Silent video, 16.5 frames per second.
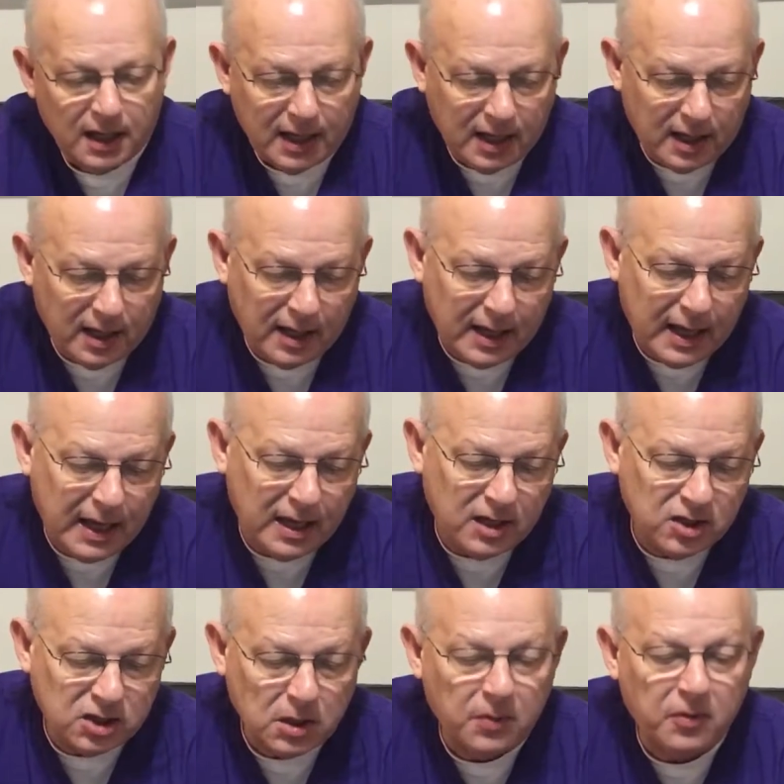
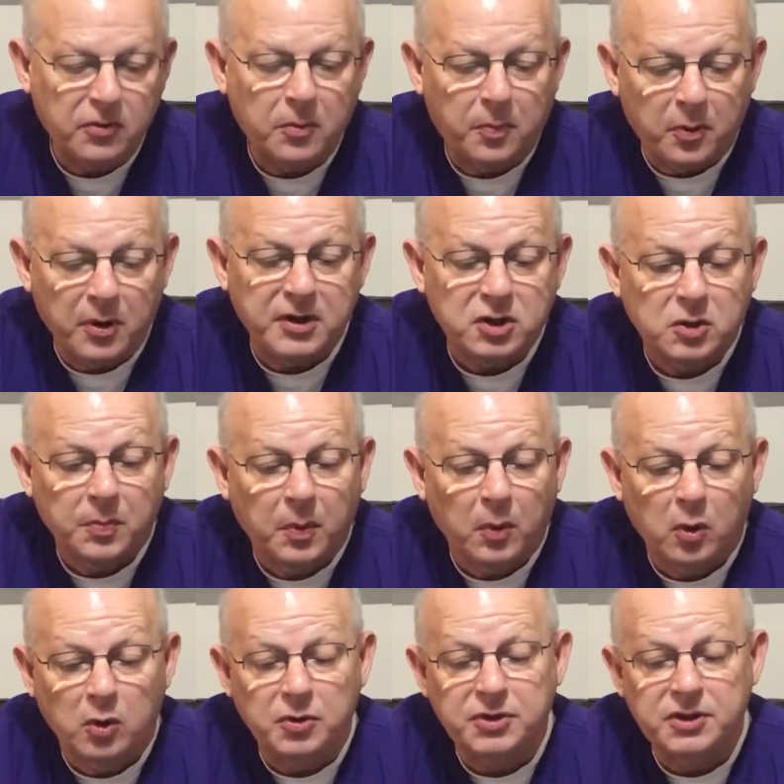And some of the
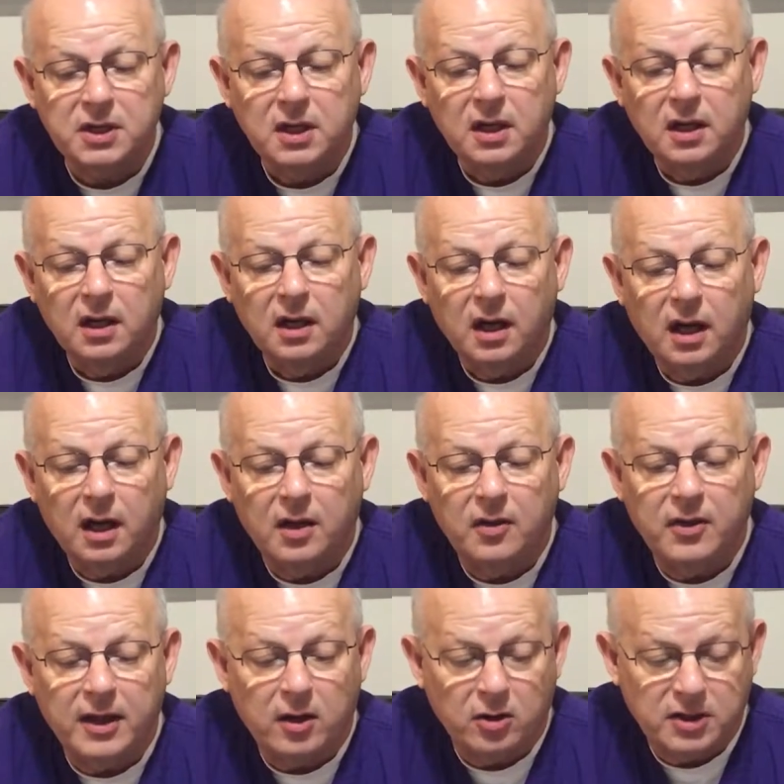principles
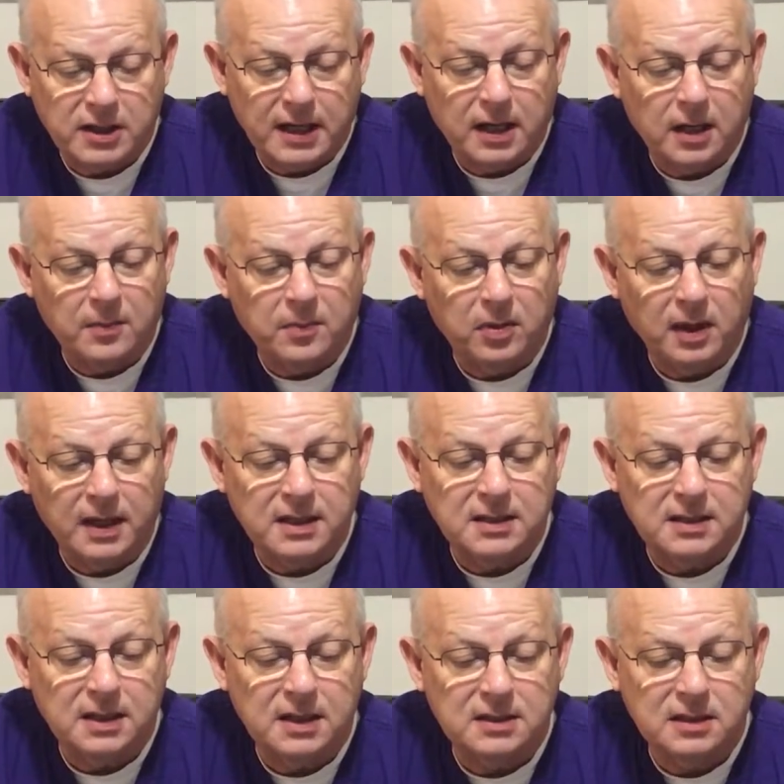that are taking
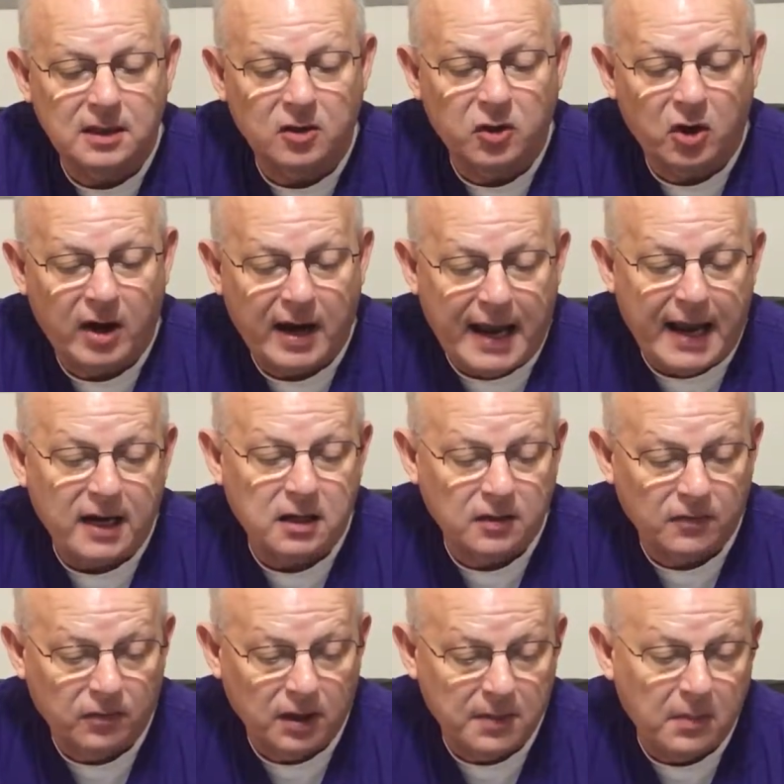place is that they're
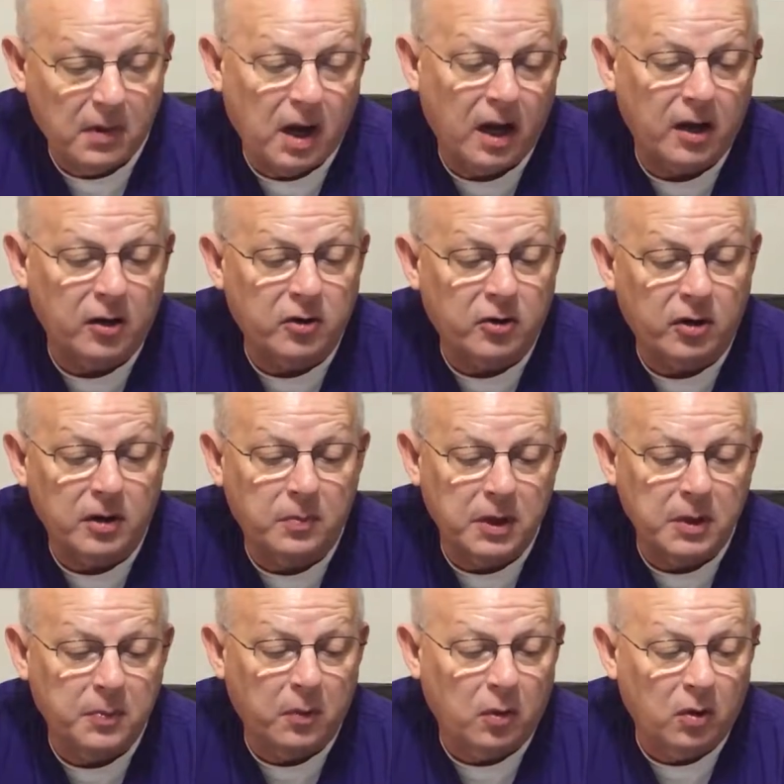actively monitoring
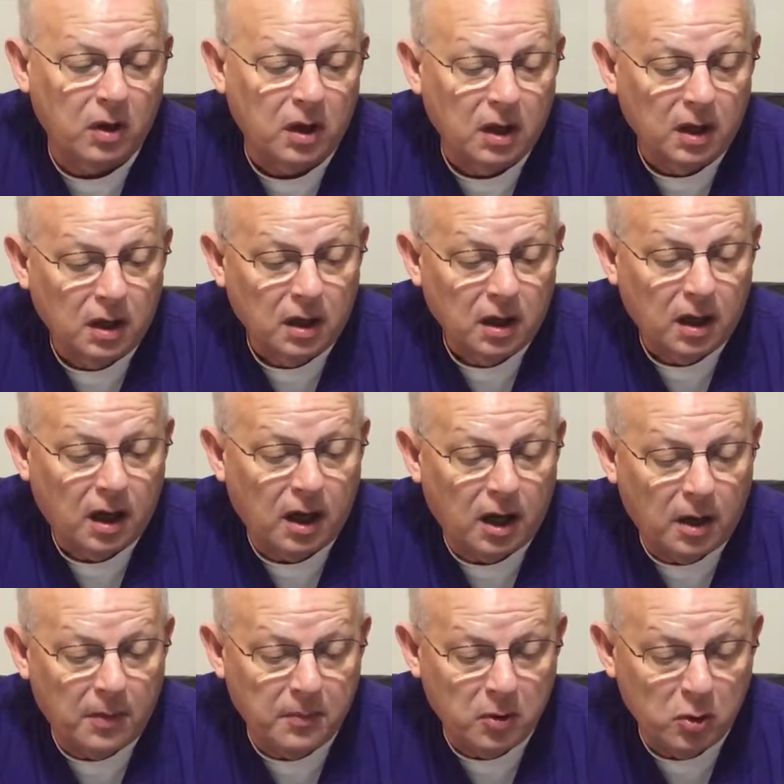people
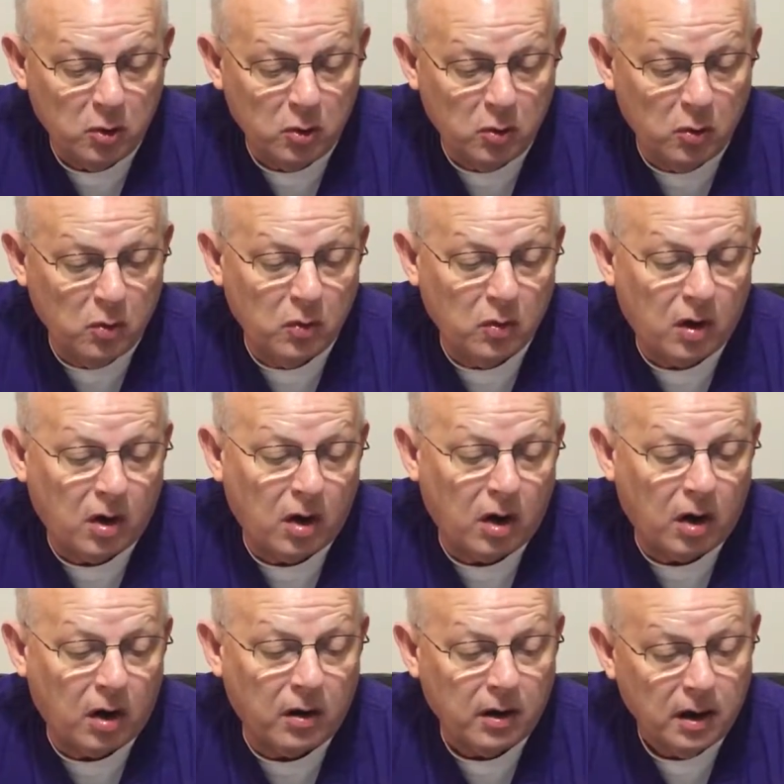who
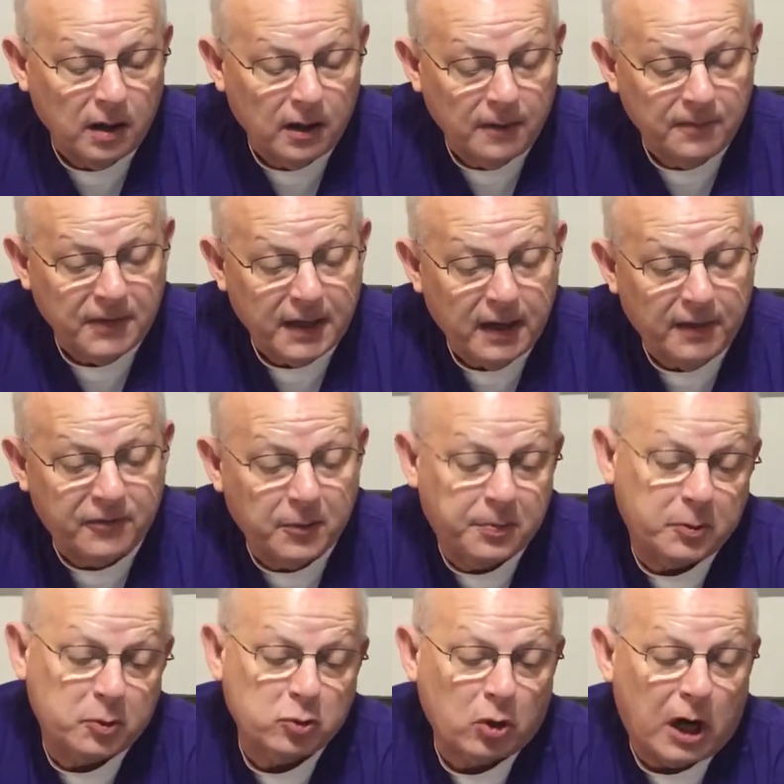are, if
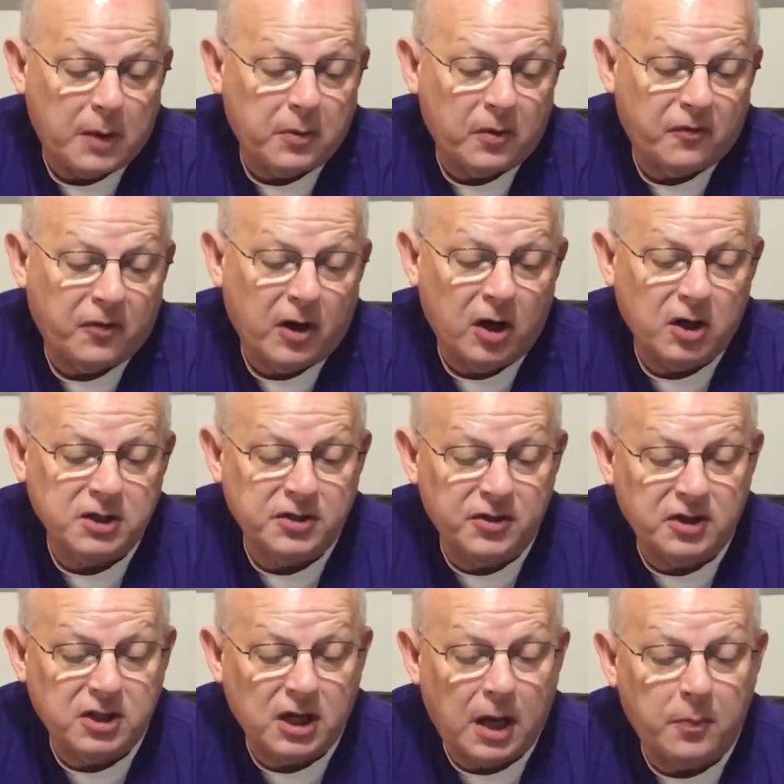the prescriber falls
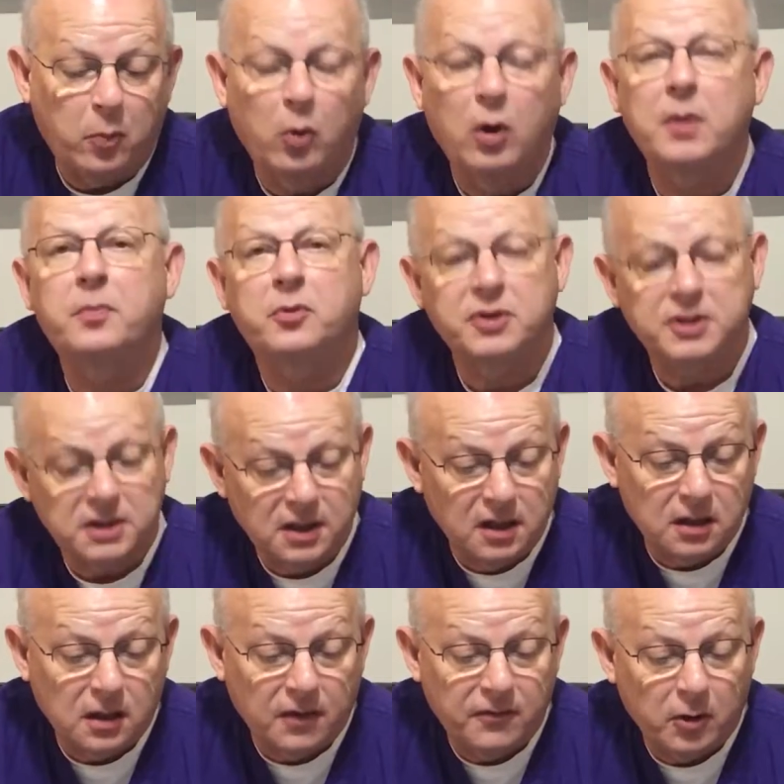in the top
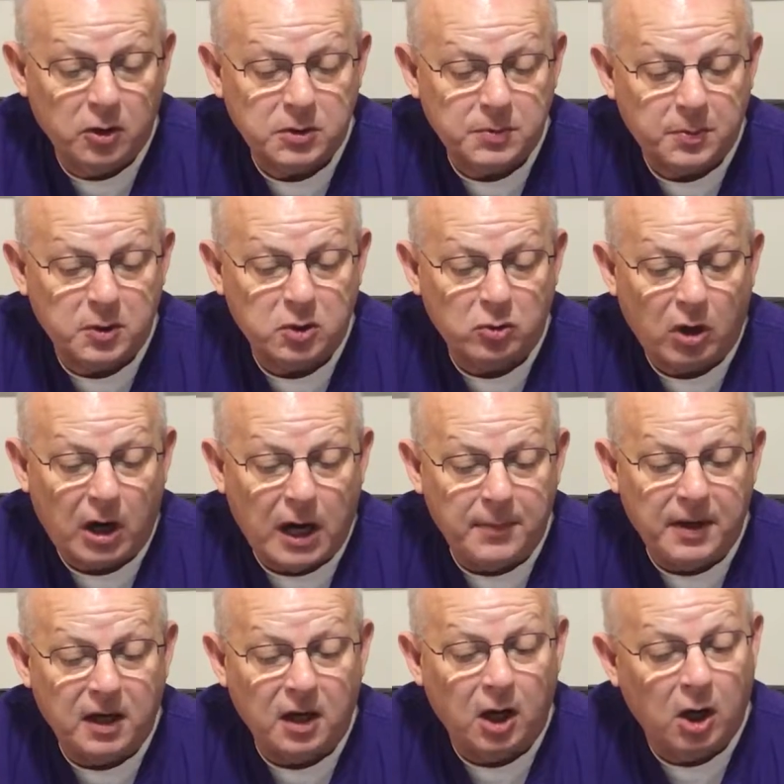1% of those
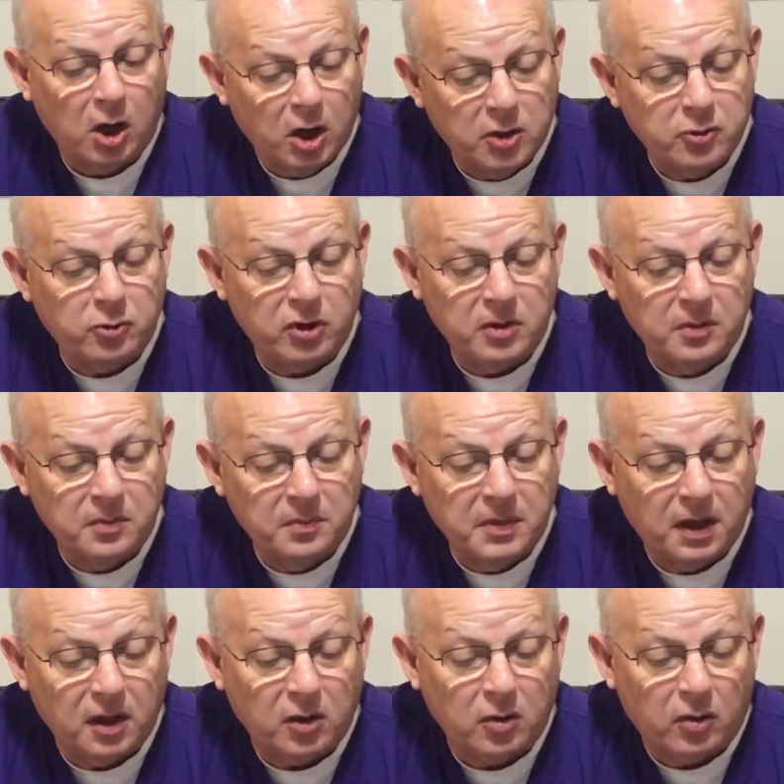prescribing 100
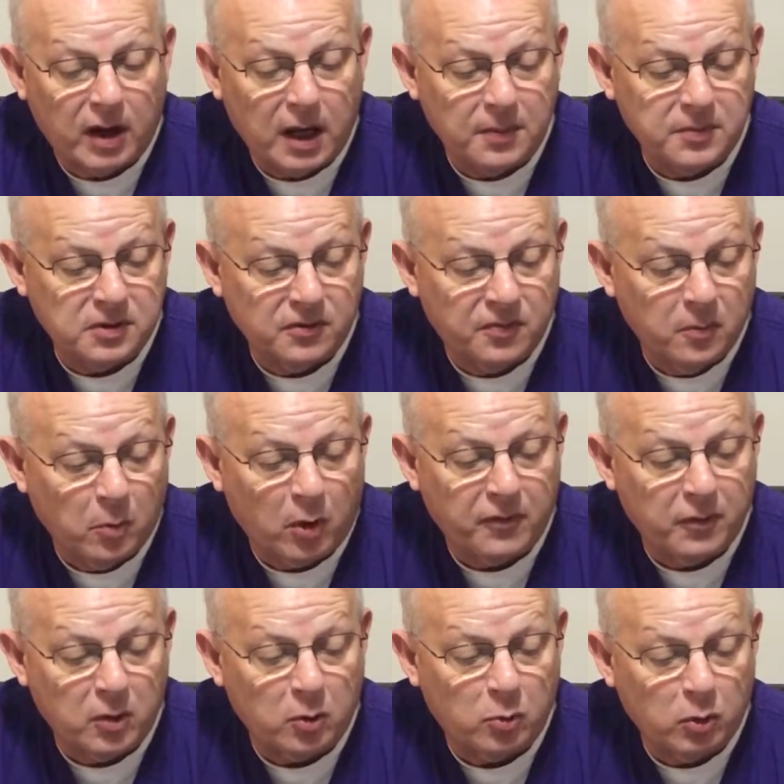milligrams of
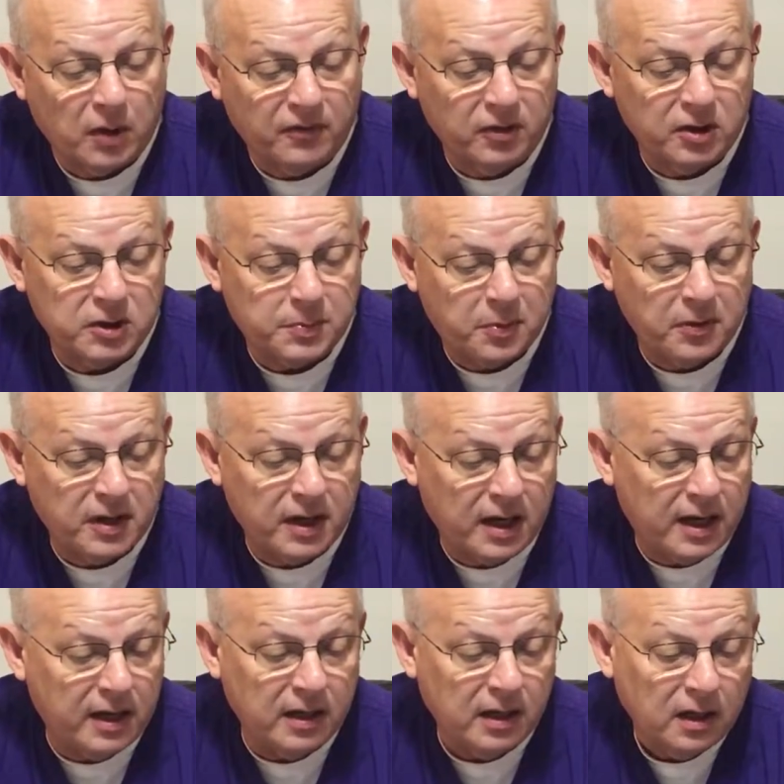morphine equivalents per
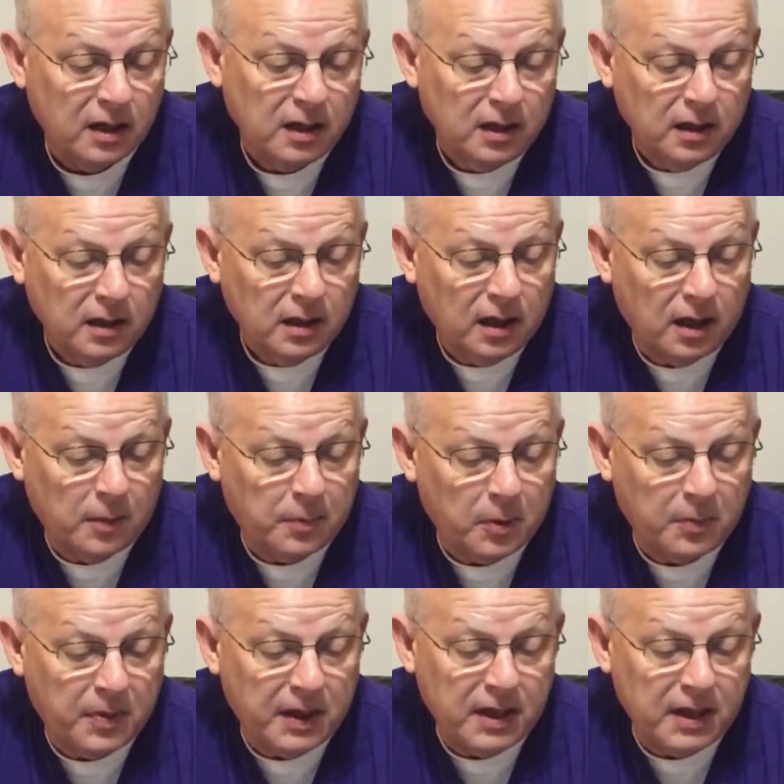day per